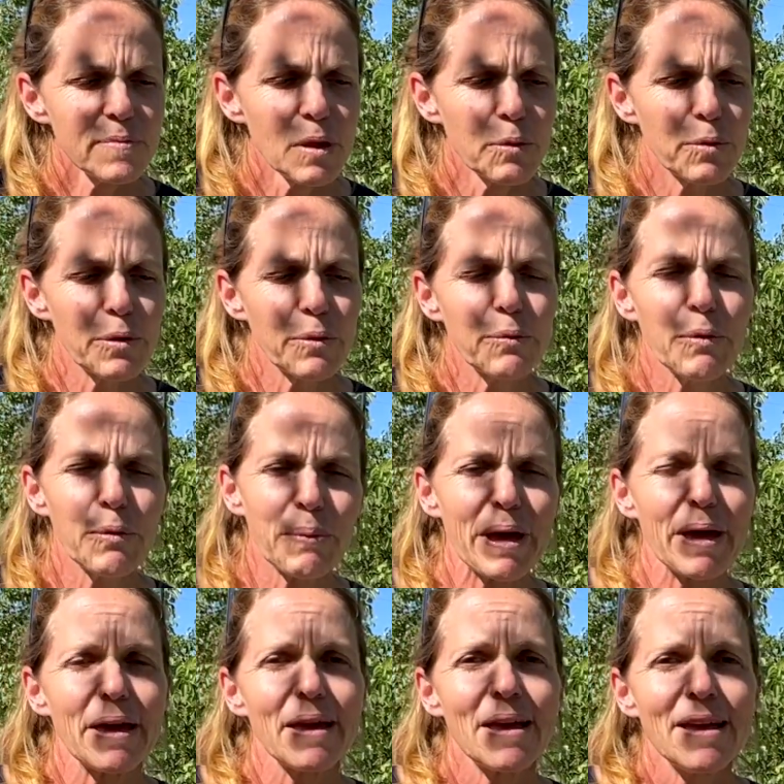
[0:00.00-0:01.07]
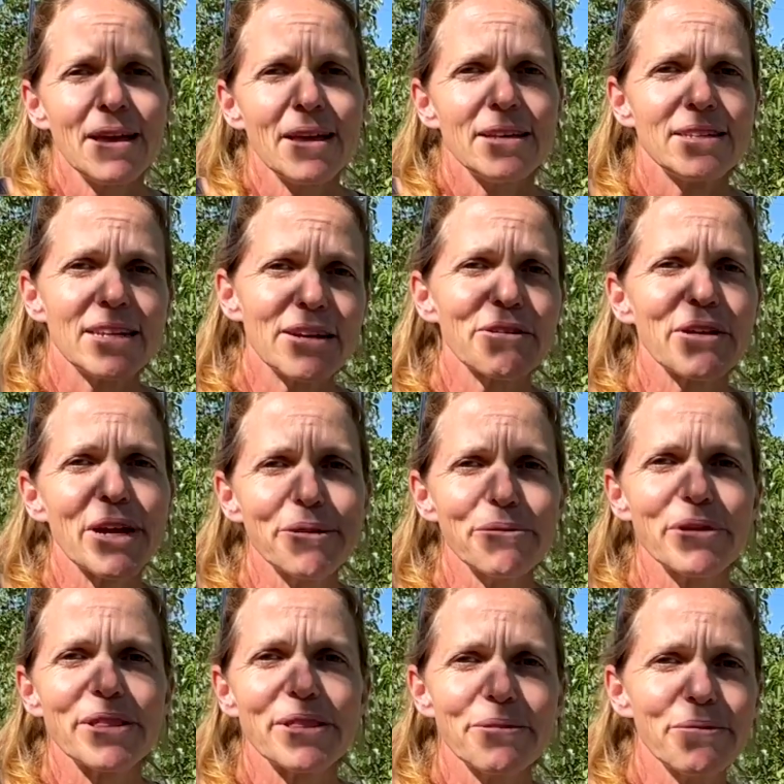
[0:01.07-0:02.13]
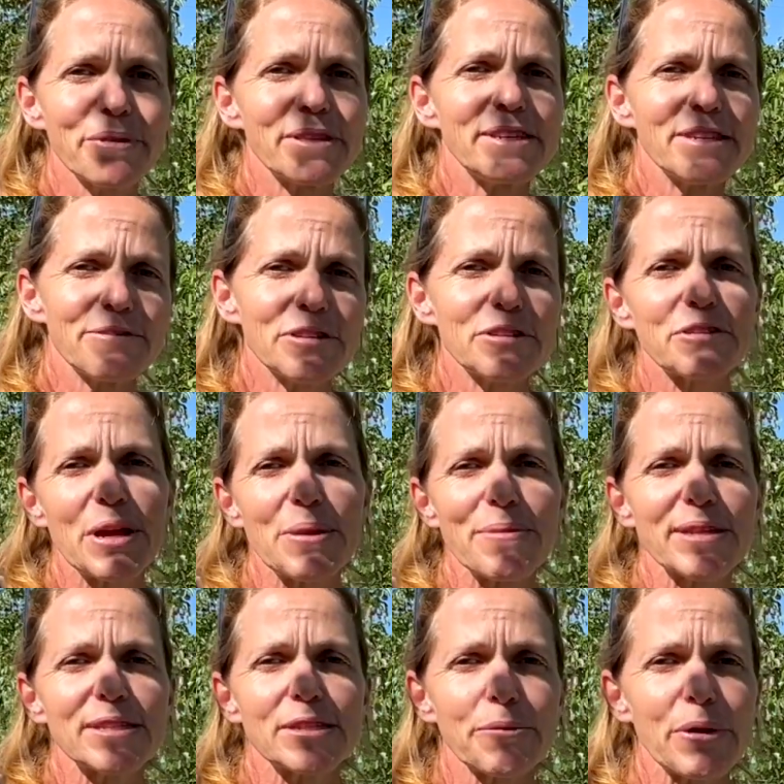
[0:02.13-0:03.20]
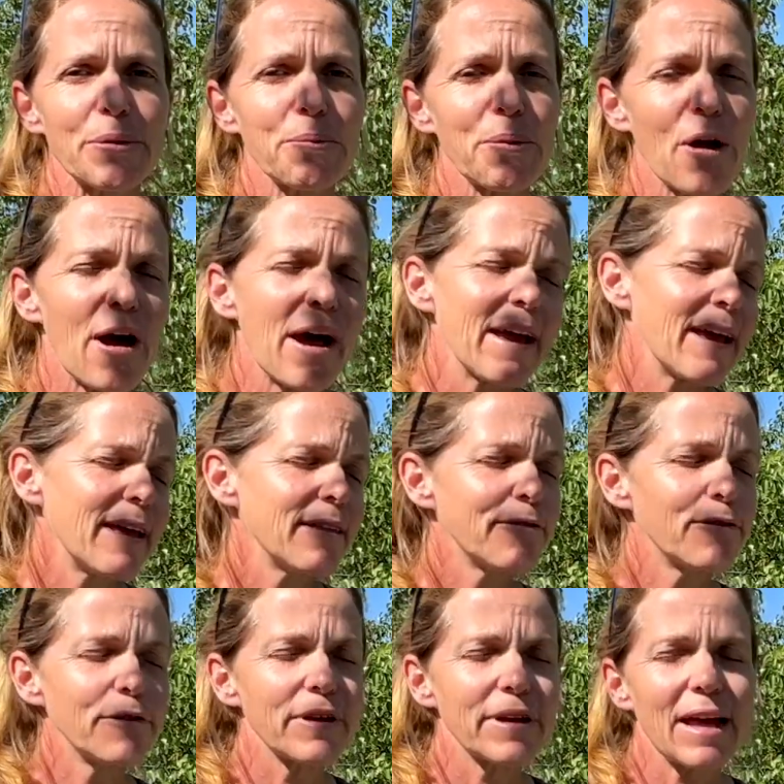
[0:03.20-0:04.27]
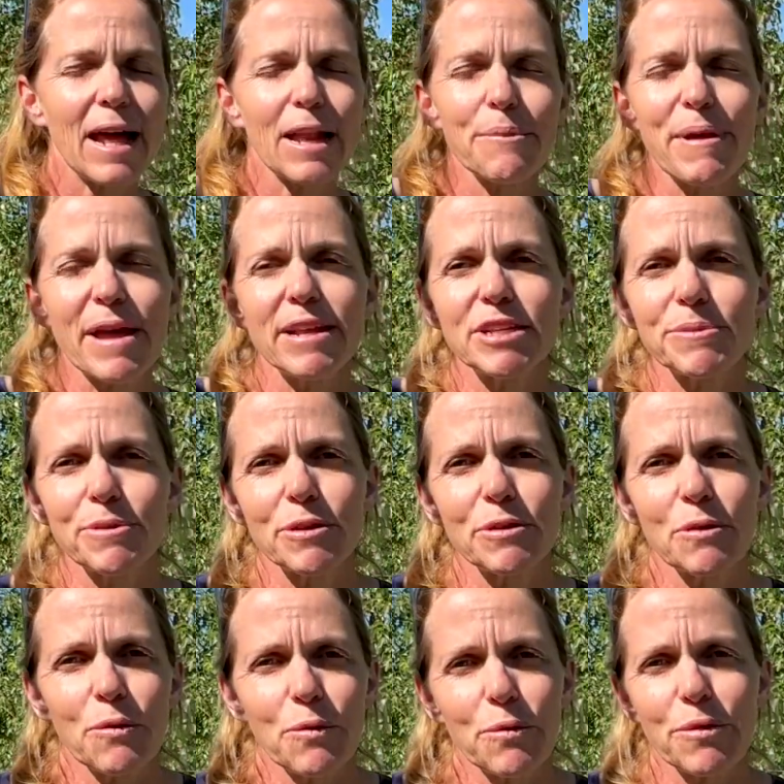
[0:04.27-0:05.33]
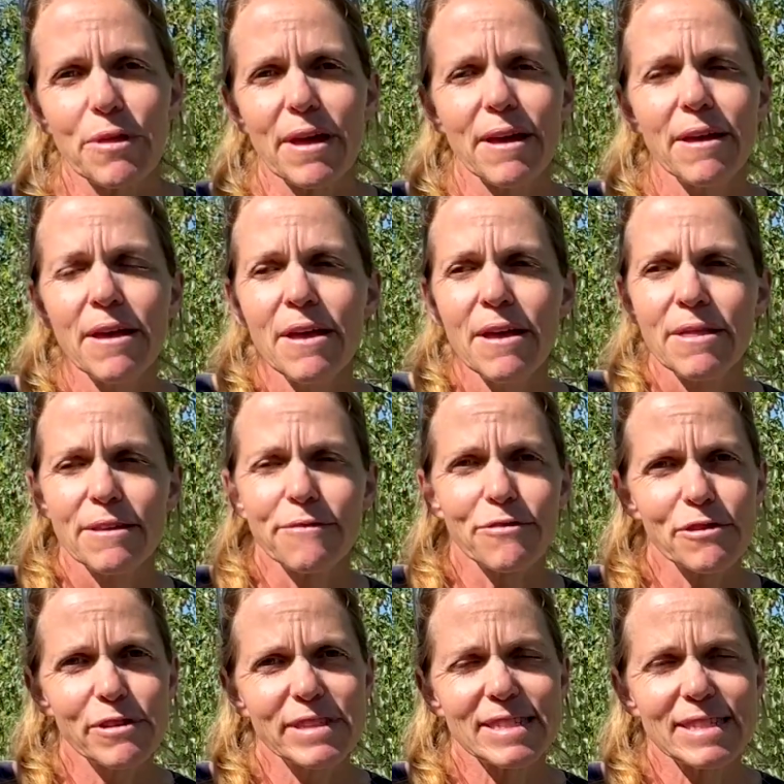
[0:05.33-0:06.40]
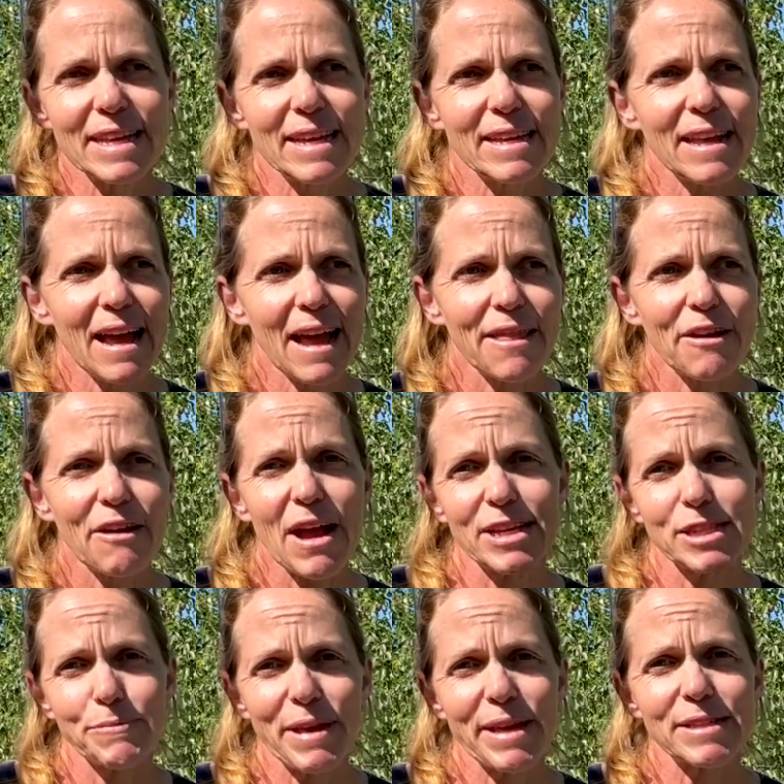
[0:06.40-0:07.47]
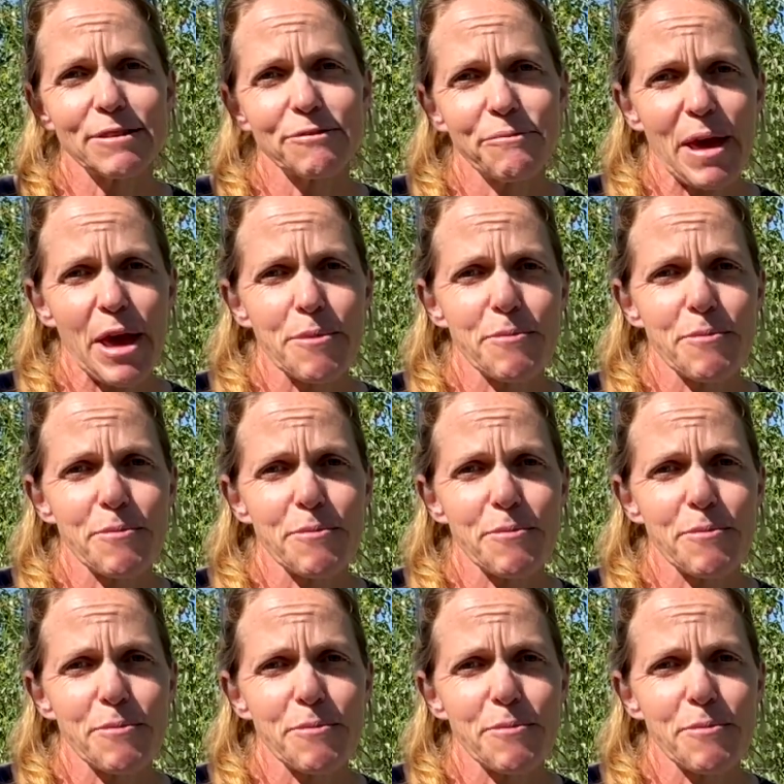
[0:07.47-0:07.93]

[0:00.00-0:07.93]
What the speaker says: we'll be tinkering with different treatments that we apply either for the colour management or the fruit set, other aspects of pear